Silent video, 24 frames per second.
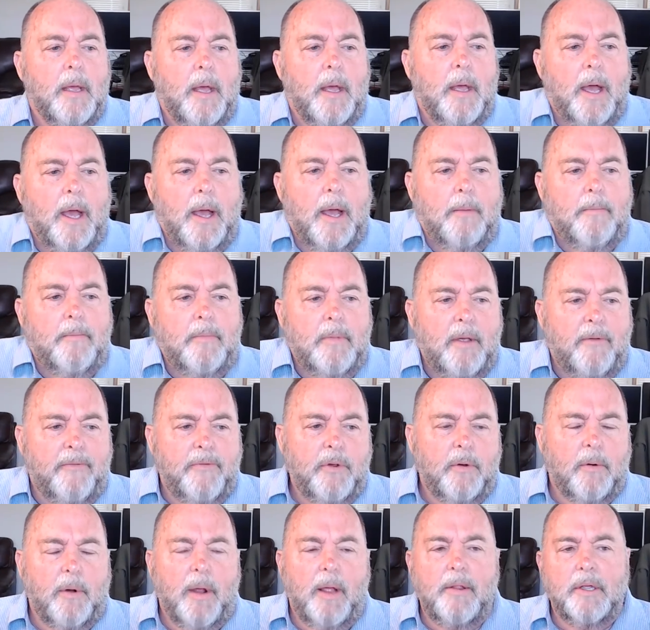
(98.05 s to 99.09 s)
If
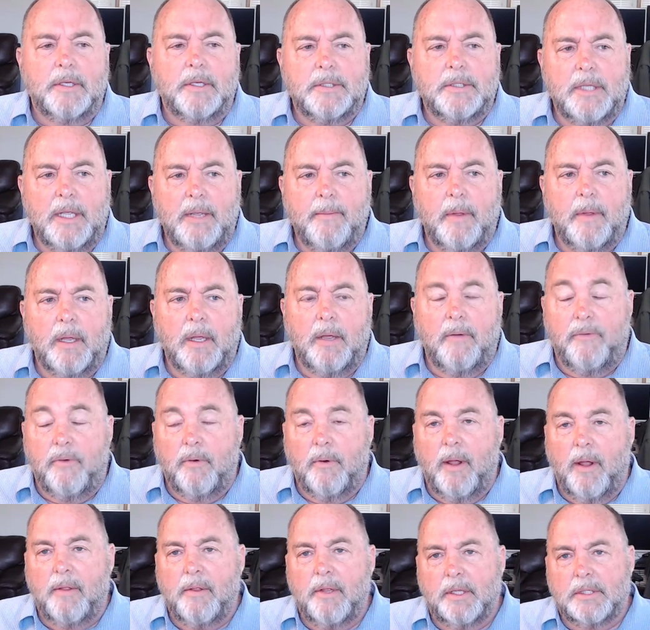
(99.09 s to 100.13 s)
you're on this
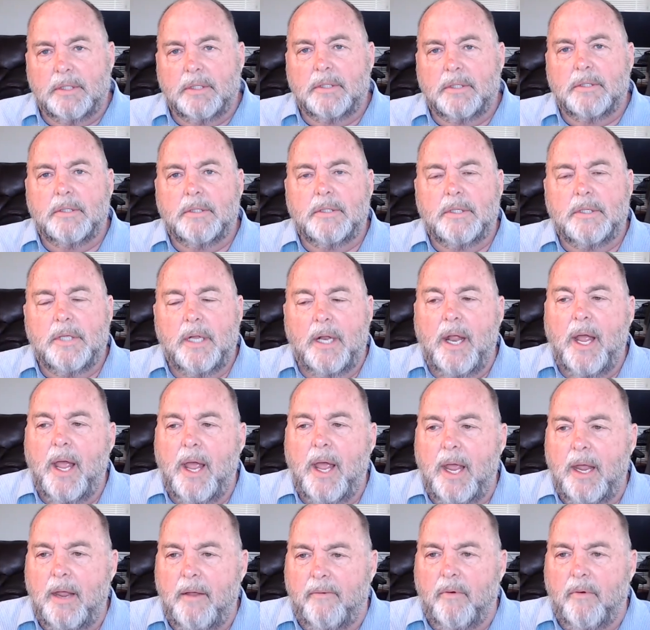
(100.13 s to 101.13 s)
today,